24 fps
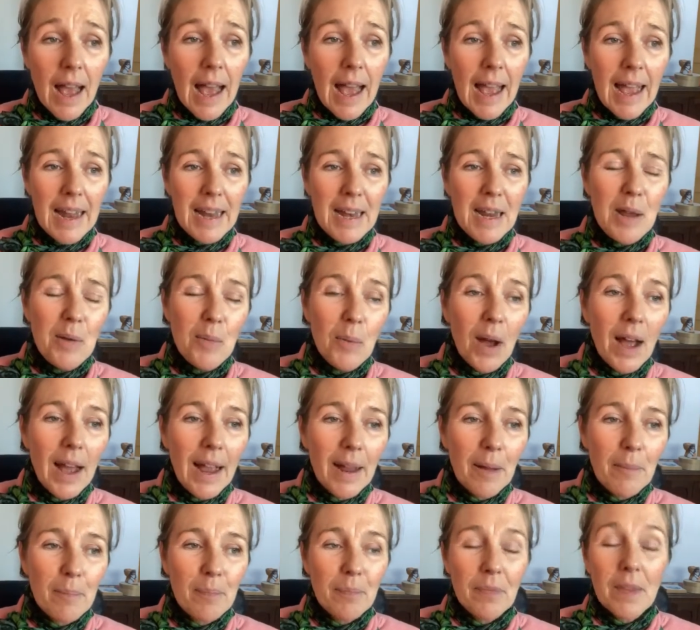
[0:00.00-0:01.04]

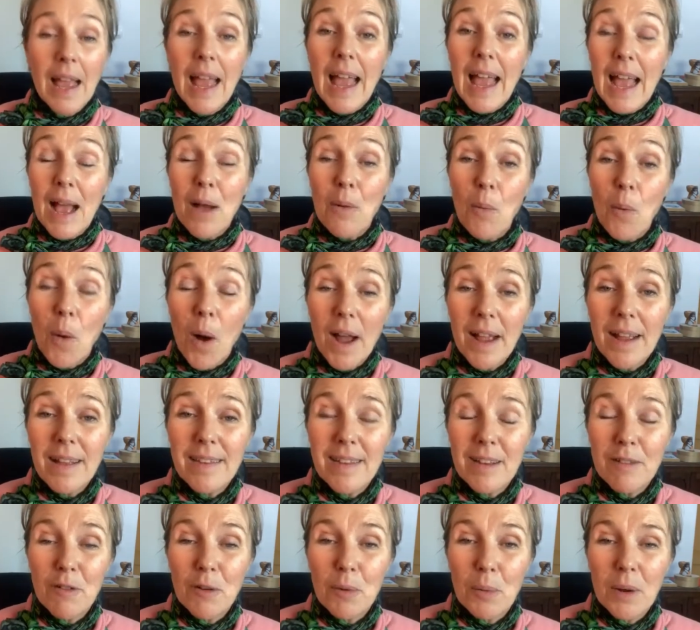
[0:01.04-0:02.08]
Anyway, why is
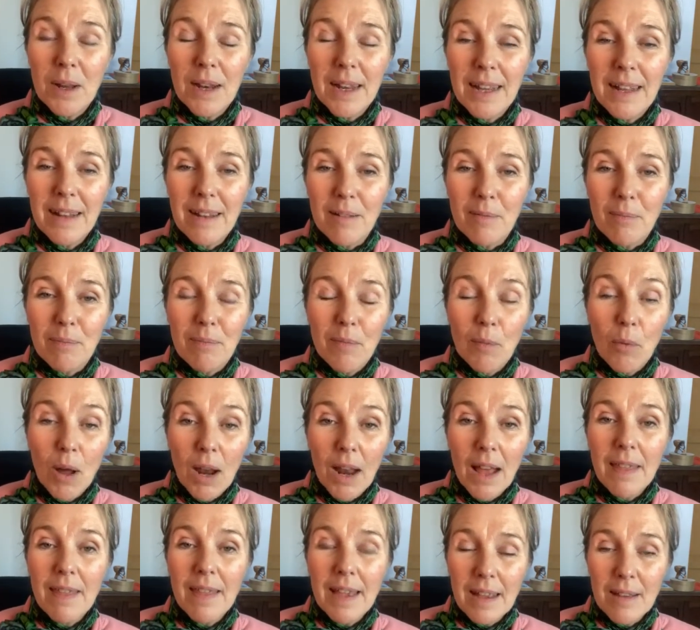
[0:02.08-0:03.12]
everyone ill? Well,
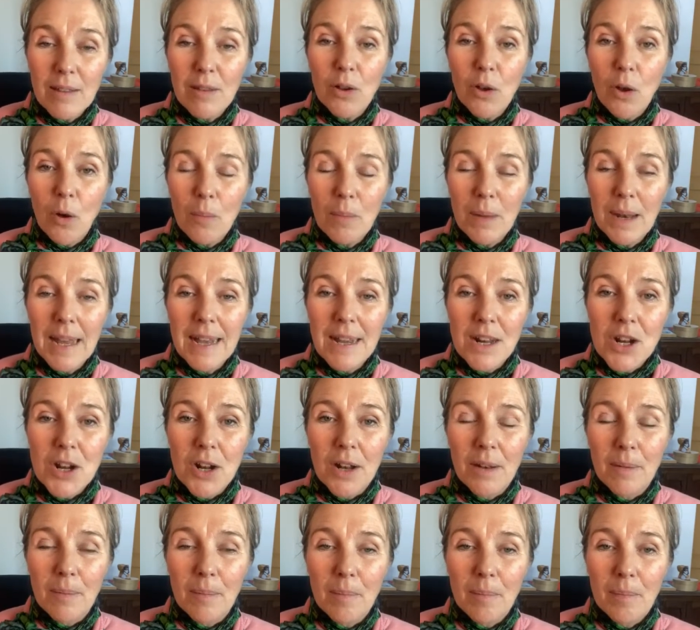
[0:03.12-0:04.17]
I think it's a
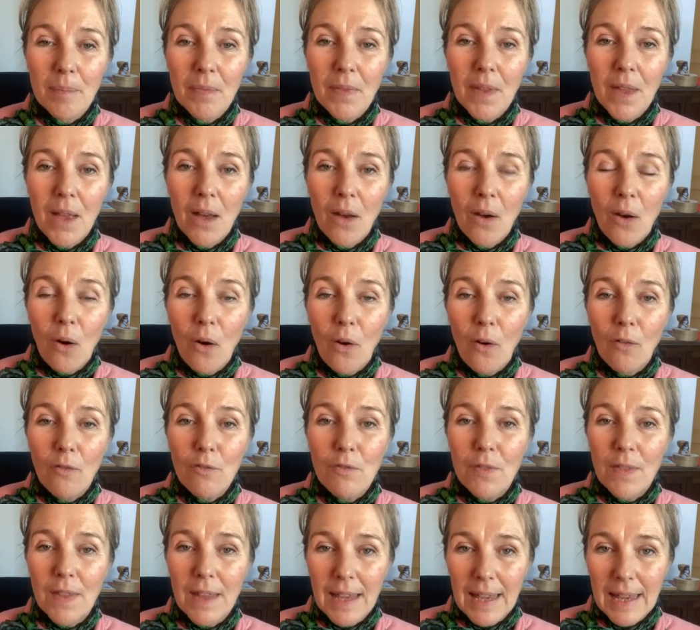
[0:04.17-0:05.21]
combination
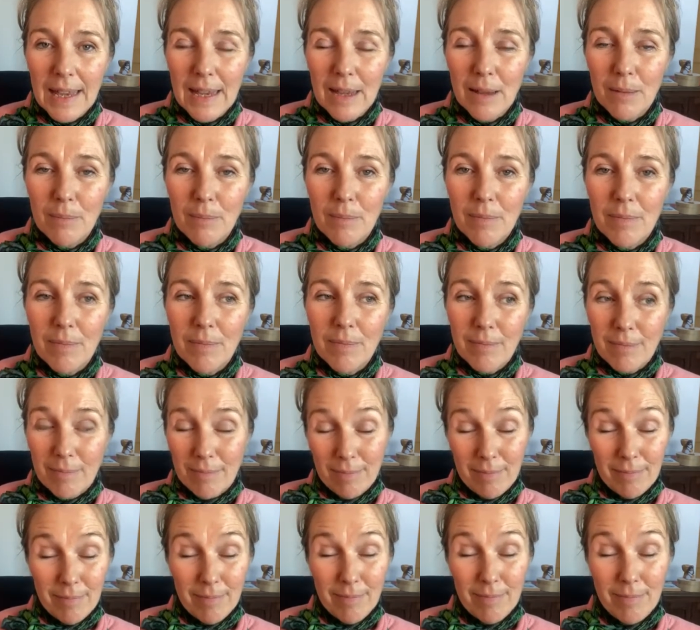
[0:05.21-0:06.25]
of the
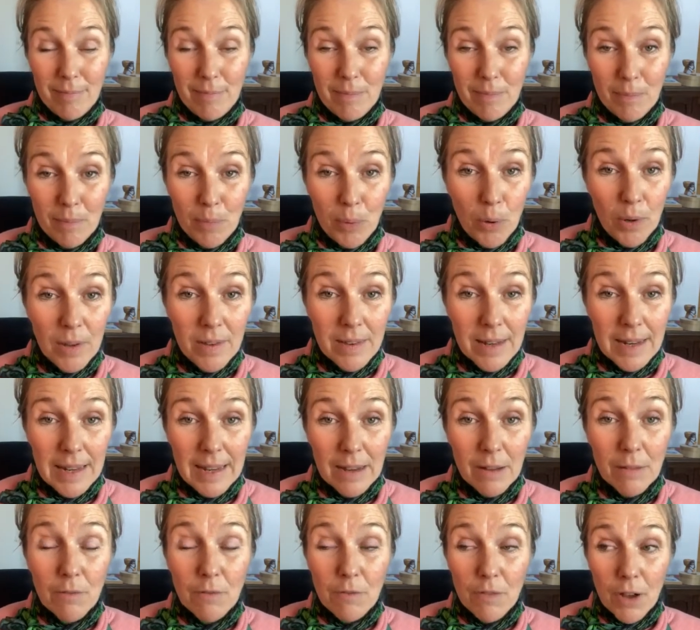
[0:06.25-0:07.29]

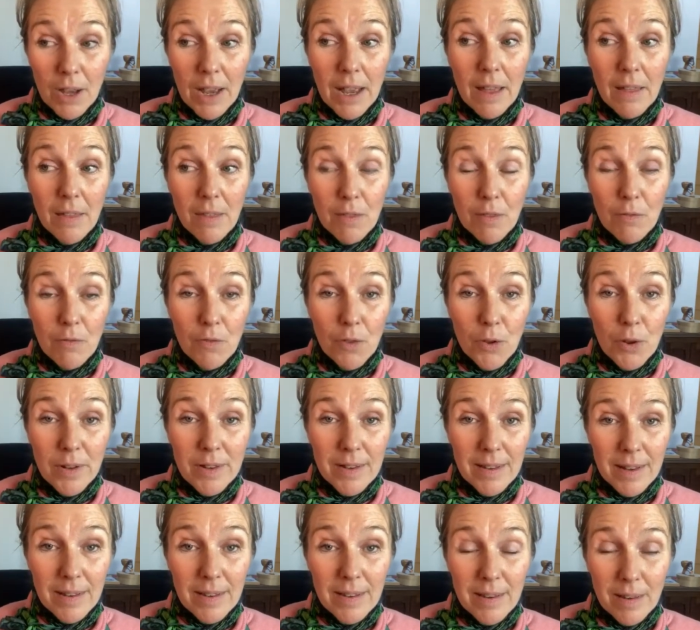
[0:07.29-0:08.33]
poisoning via the food
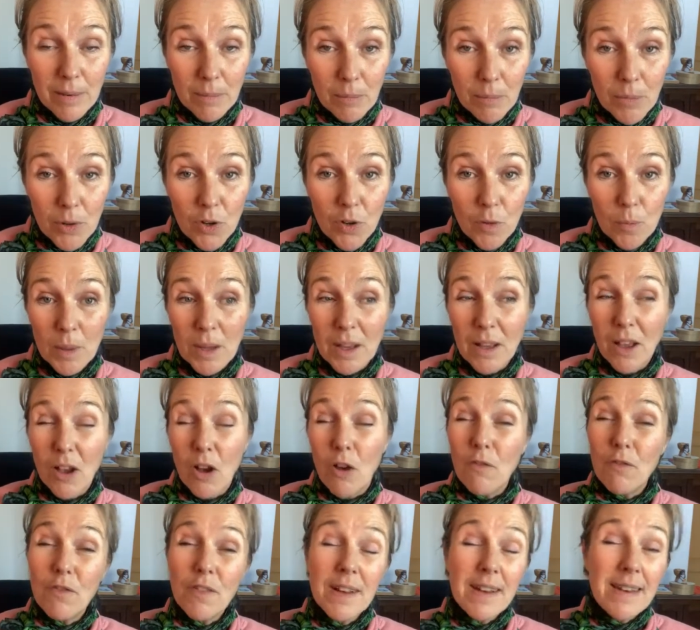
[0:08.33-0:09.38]
system, which has been going
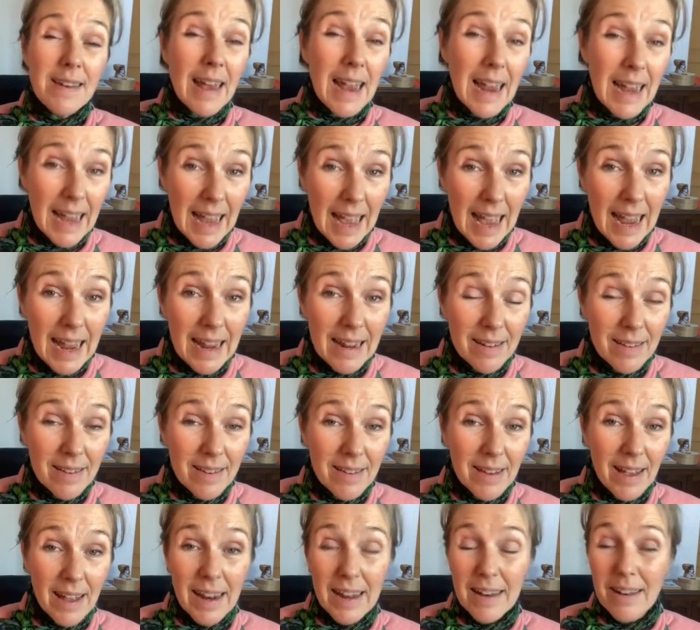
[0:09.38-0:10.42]
on for
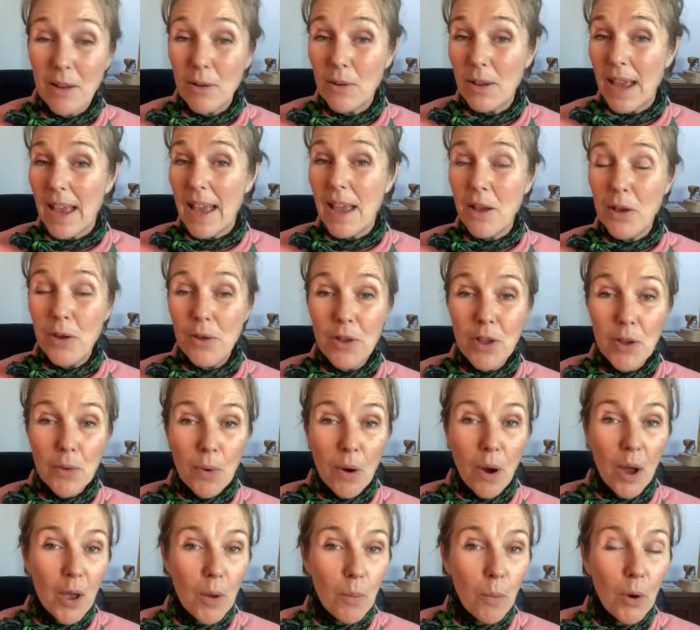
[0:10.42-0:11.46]
decades. And I don't care who you
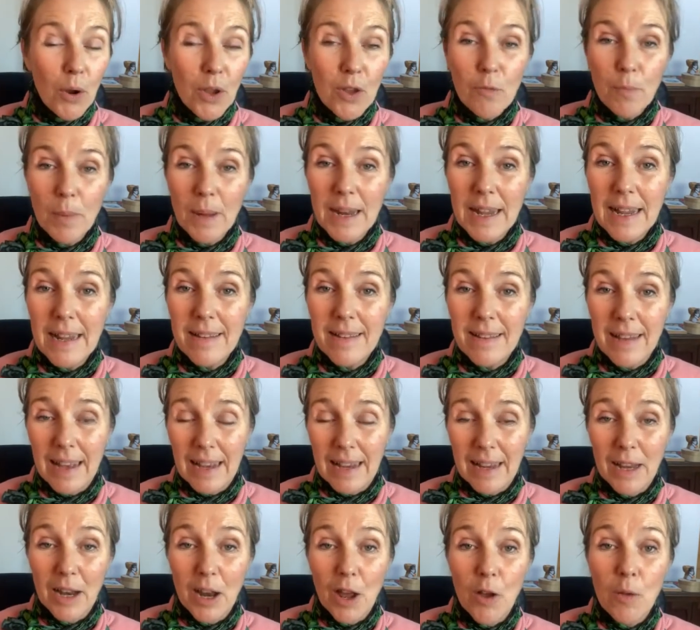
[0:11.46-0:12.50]
are or what you've been
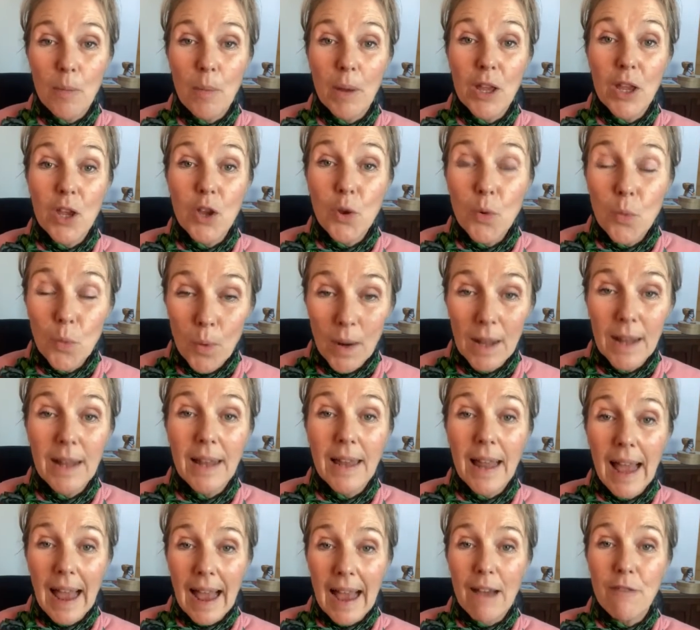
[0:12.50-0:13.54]
eating, but you will
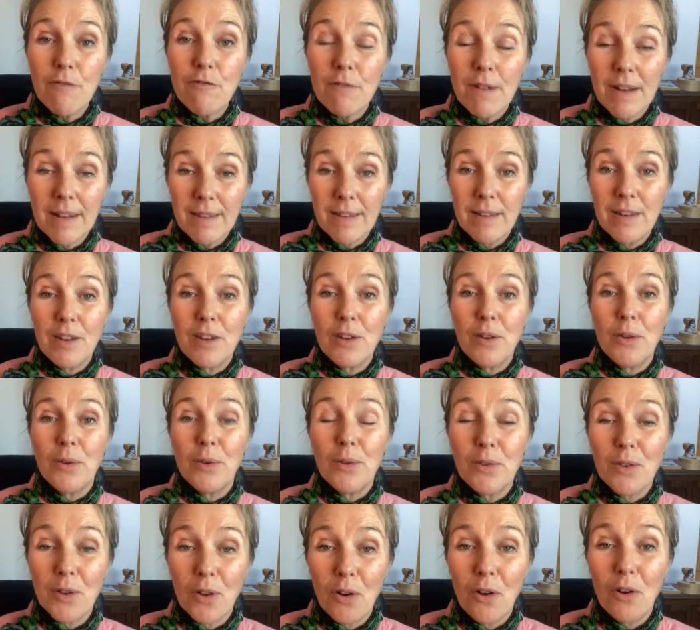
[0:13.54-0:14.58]
have
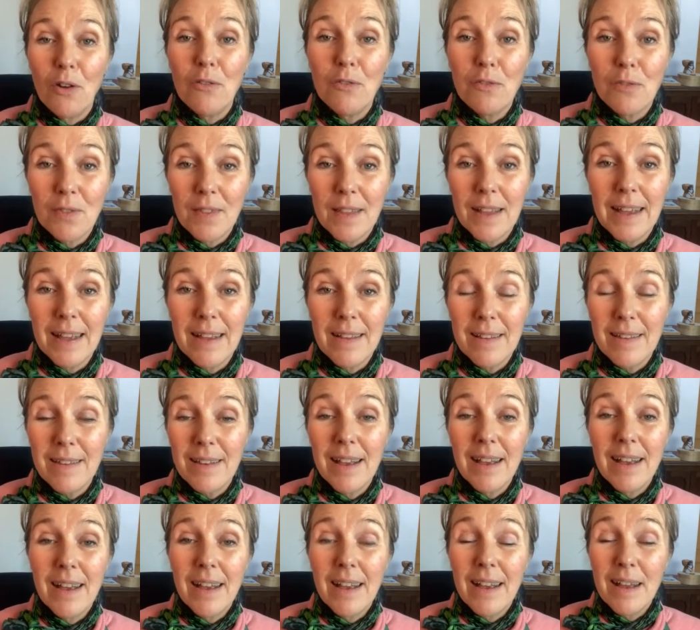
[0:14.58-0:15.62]
residues of these
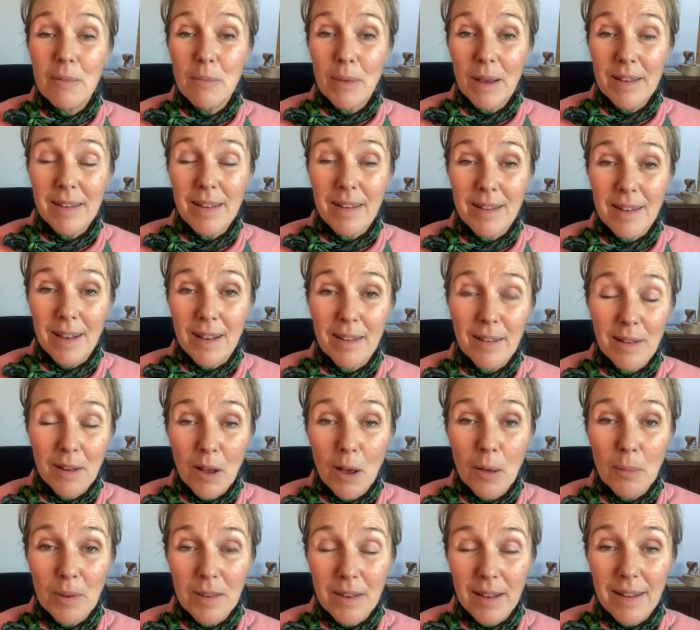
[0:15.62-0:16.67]
pesticides and
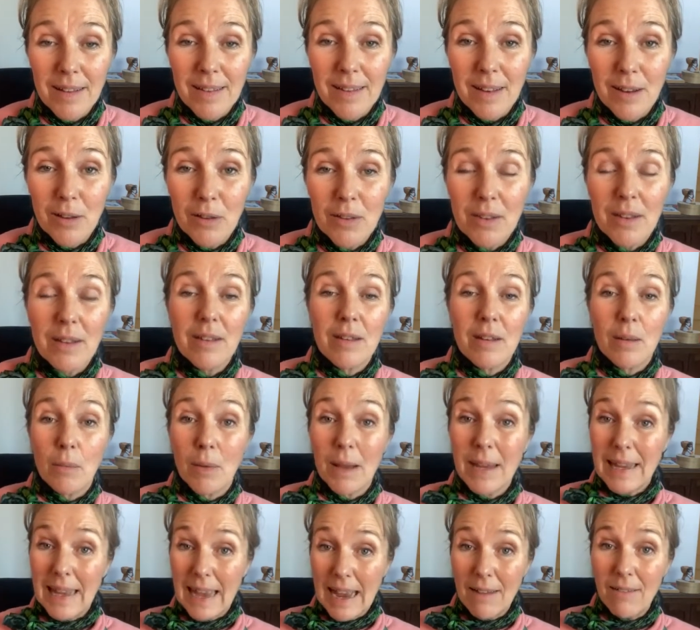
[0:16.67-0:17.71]
herbicides in your system,
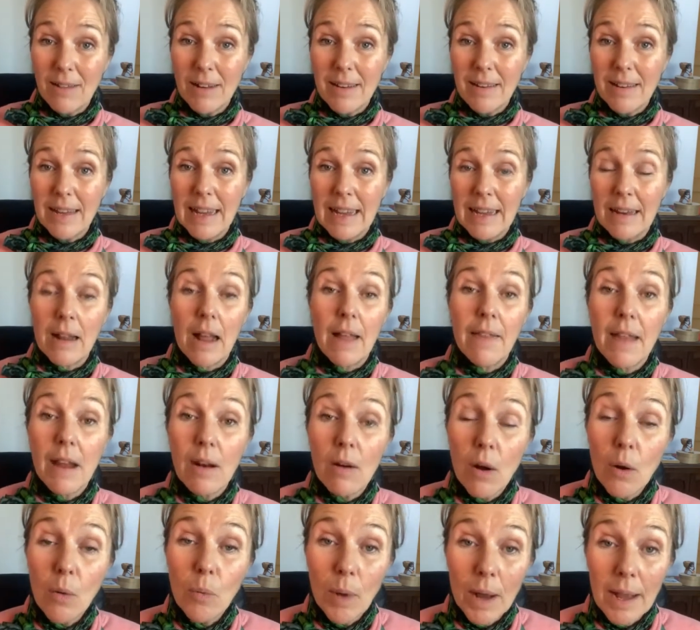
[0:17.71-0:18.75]
guaranteed. And there
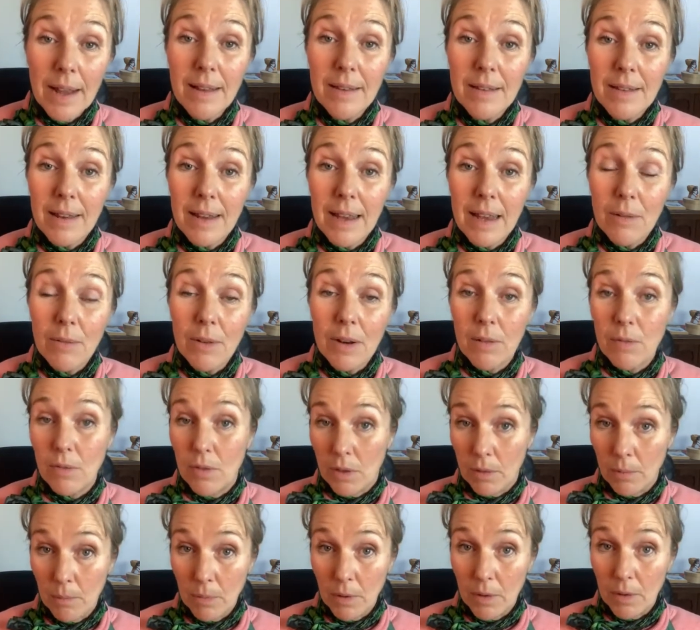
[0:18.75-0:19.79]
are ways to get rid of
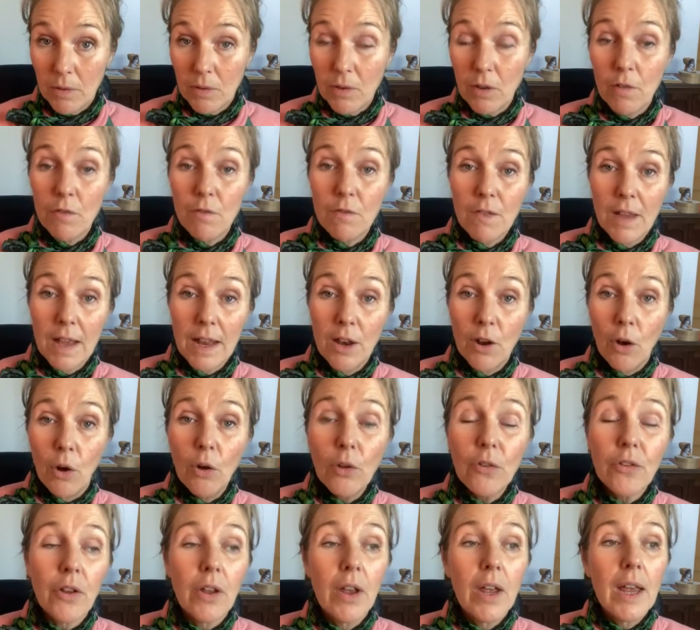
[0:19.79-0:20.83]
them, so fear not.